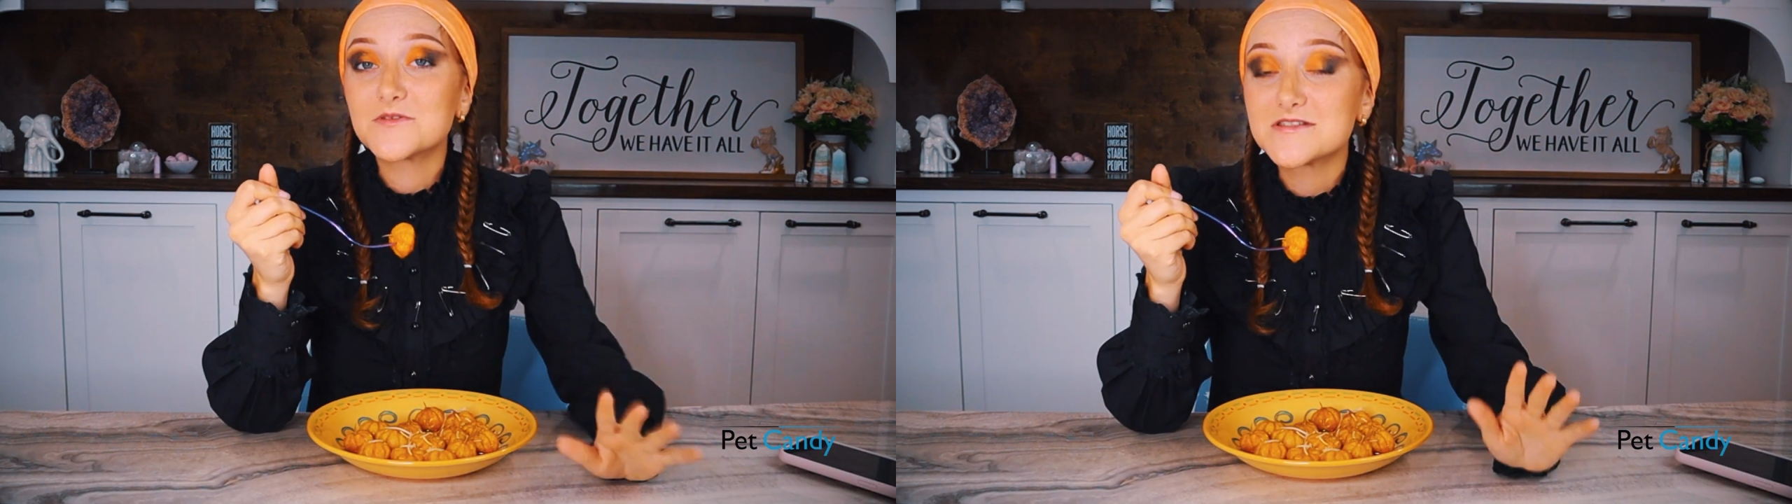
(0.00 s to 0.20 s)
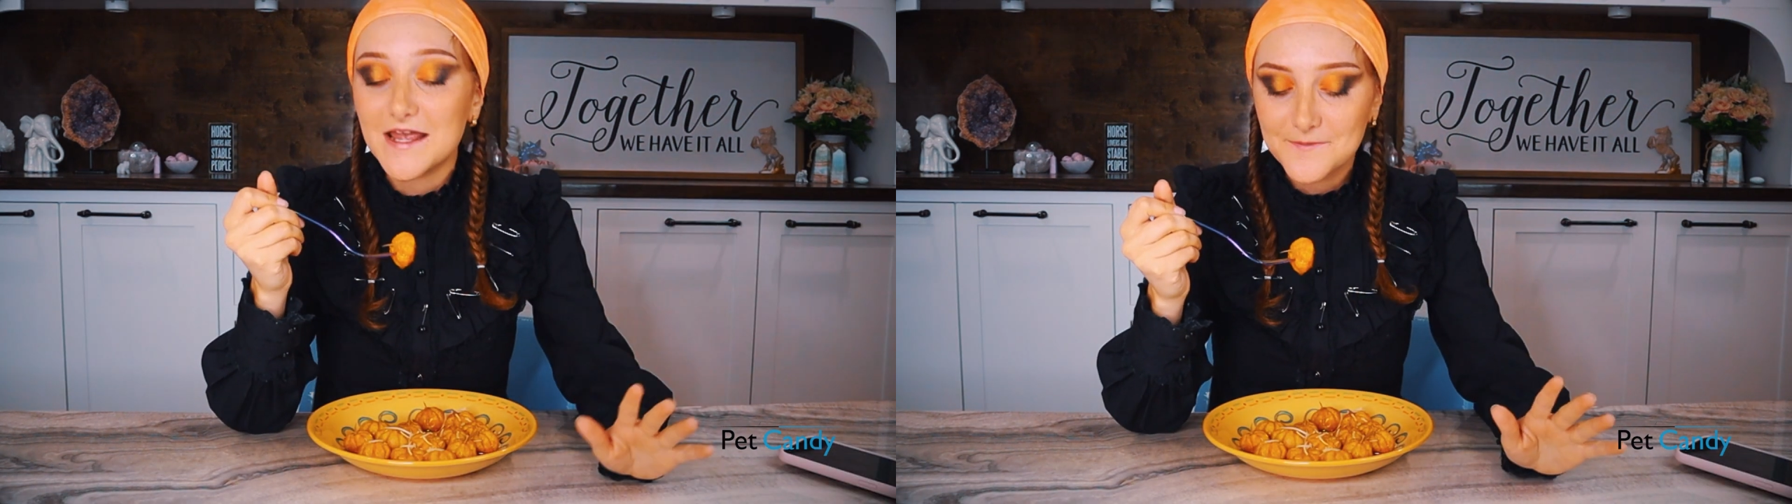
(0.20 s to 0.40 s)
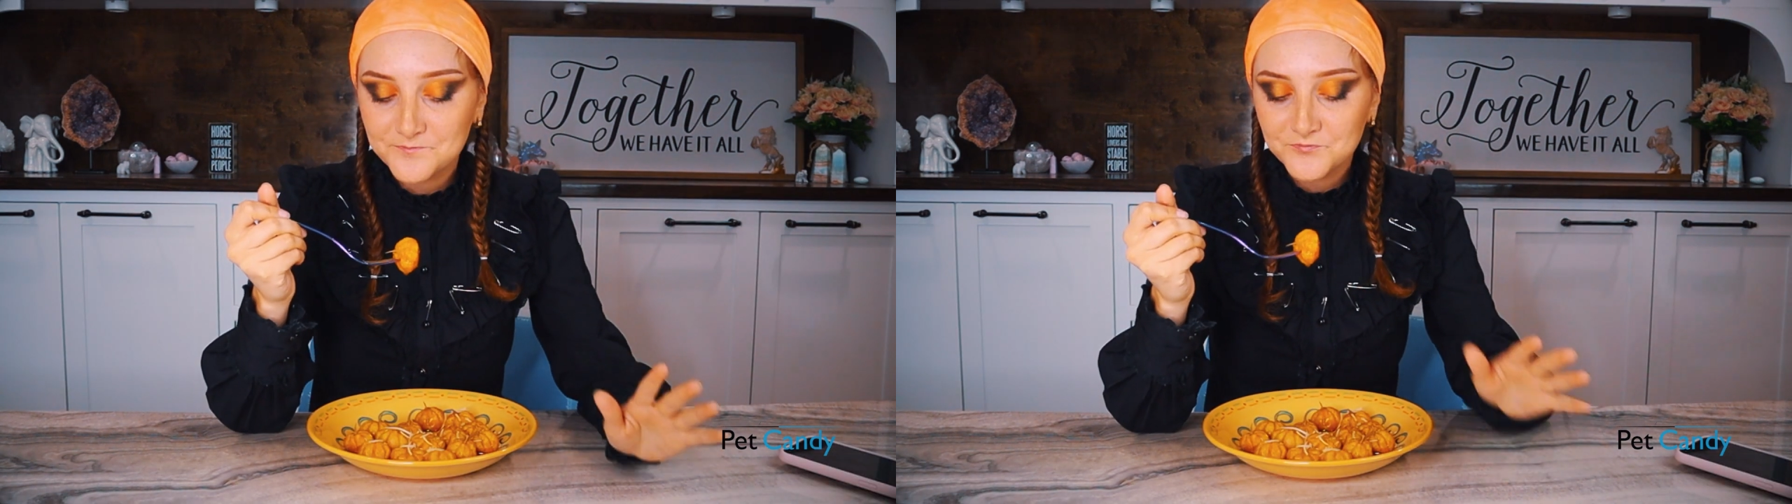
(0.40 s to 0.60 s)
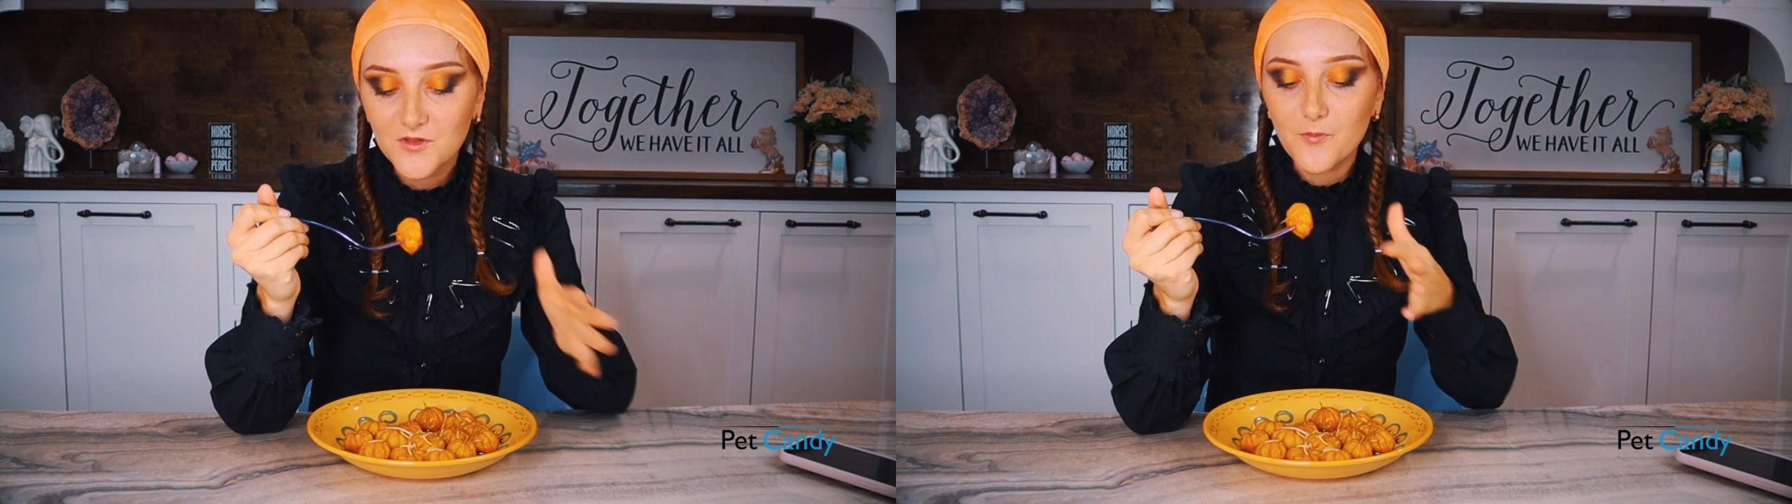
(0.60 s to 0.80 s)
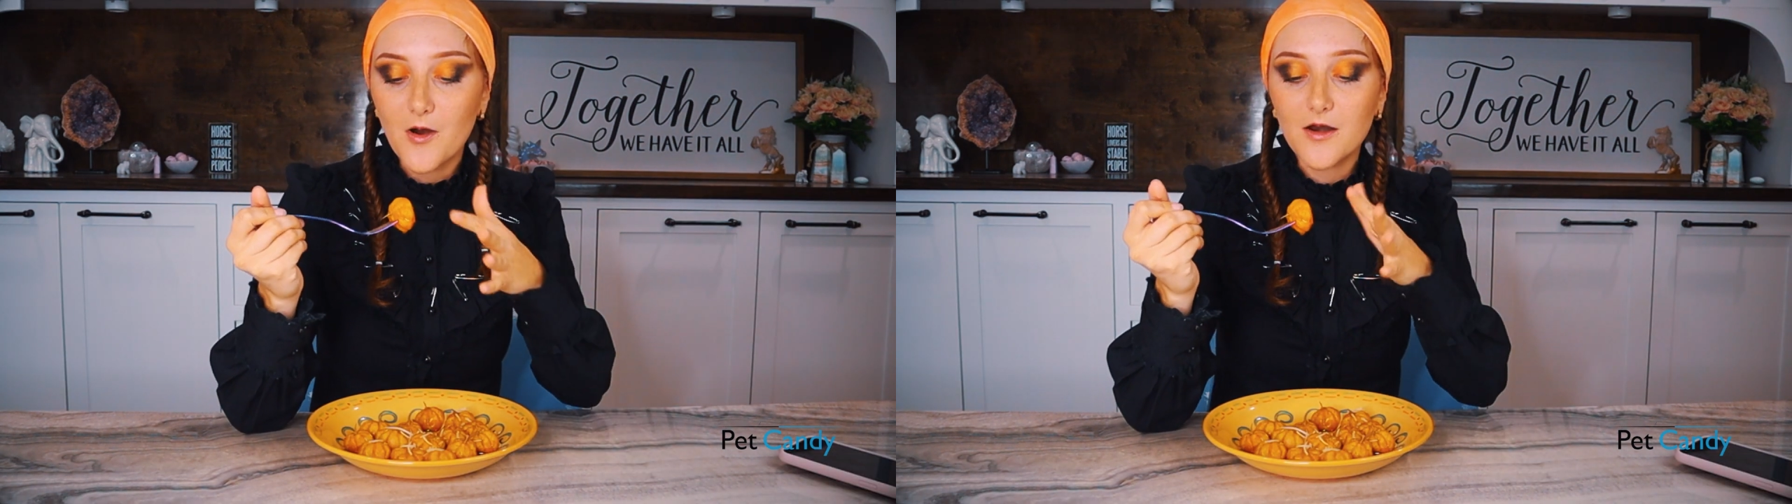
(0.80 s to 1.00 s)
to say,
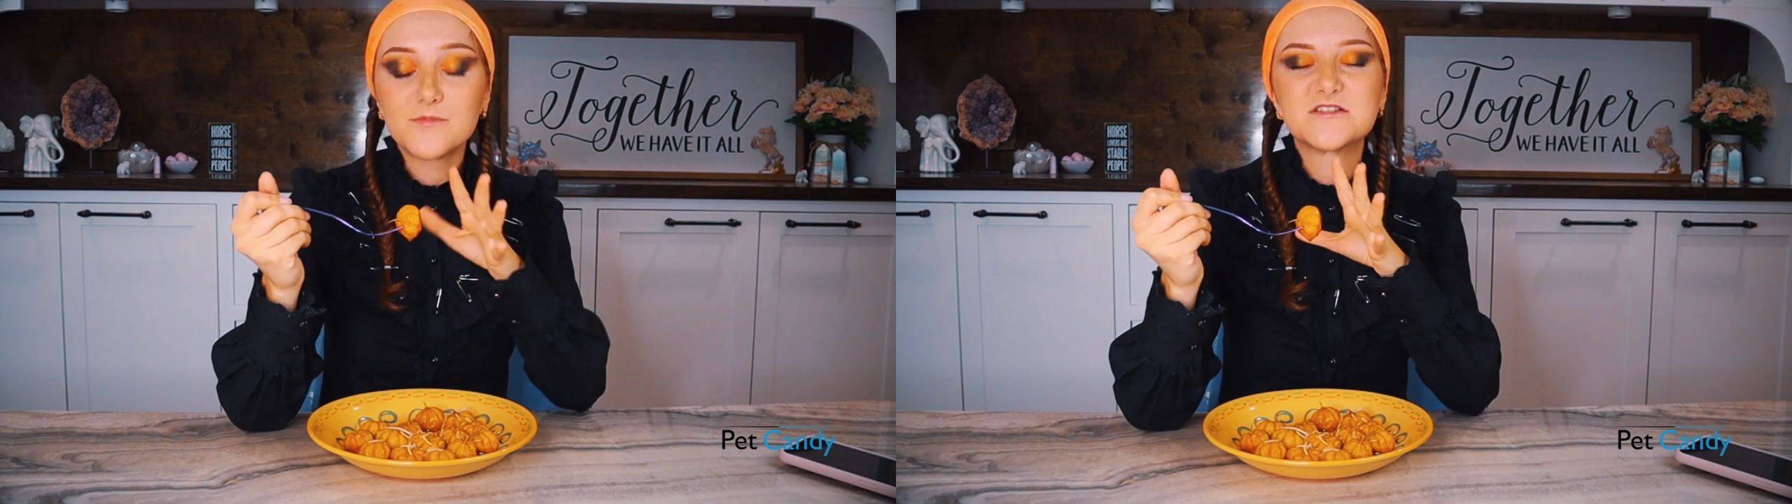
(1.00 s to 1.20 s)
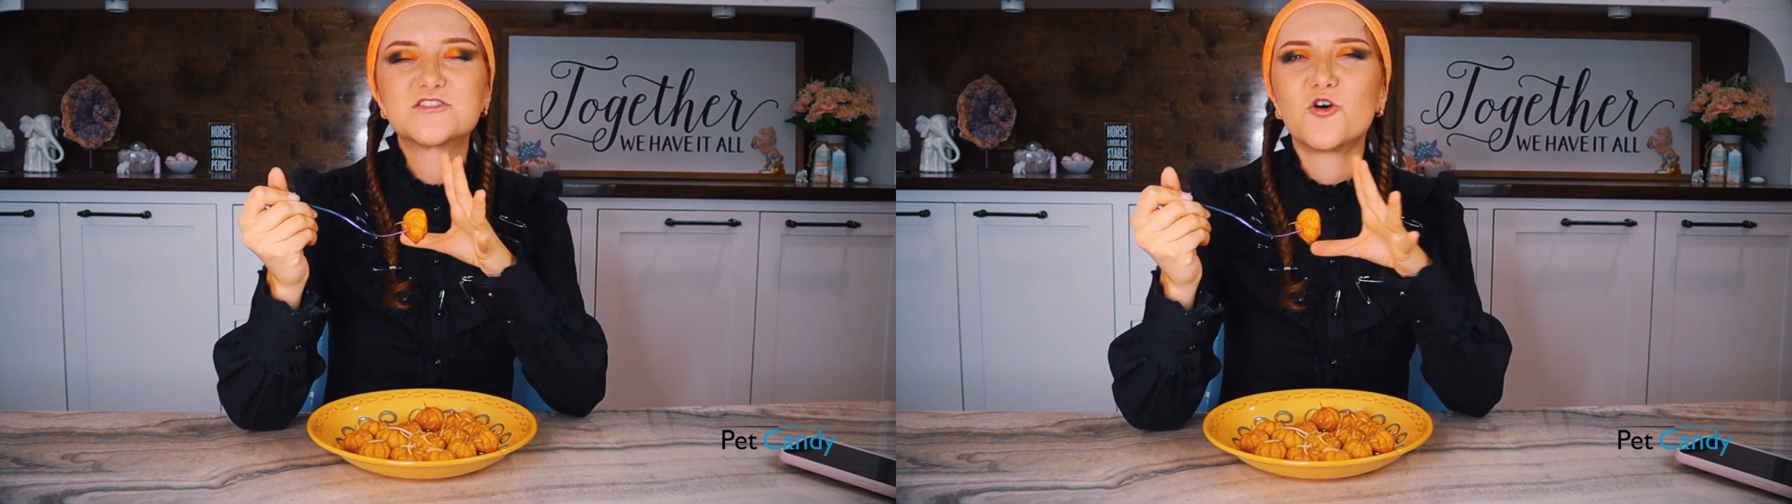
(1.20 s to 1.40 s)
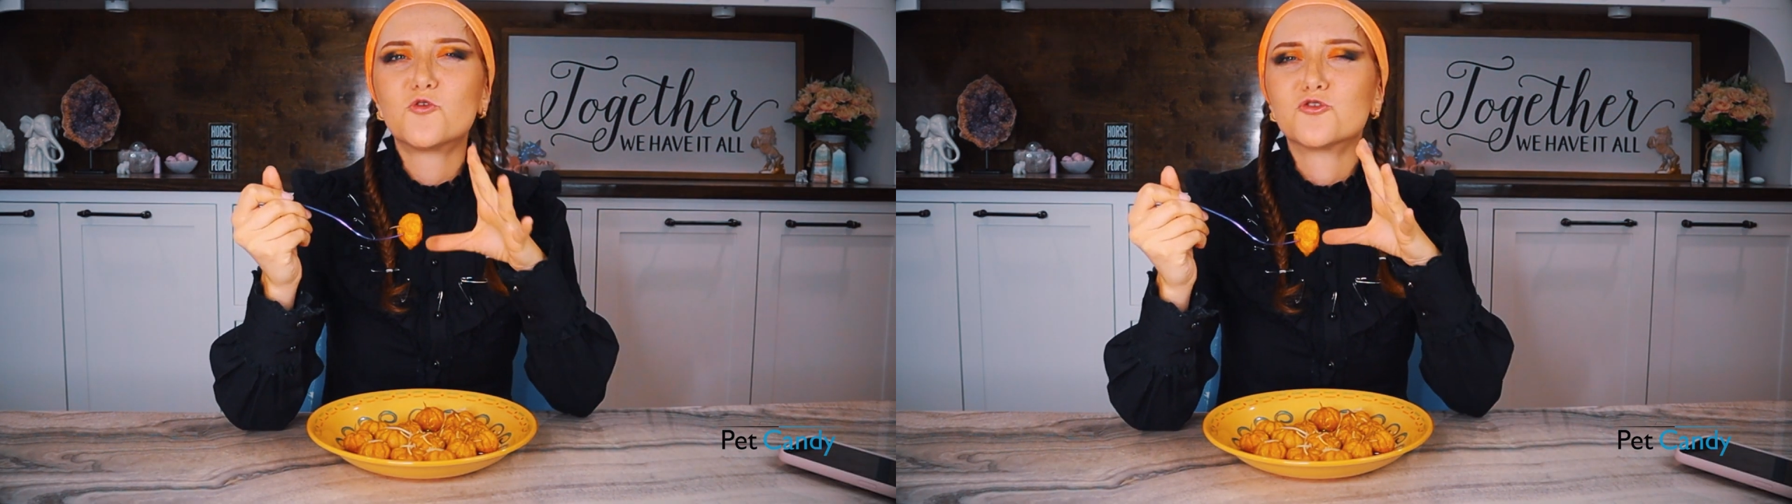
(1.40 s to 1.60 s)
the bottom is so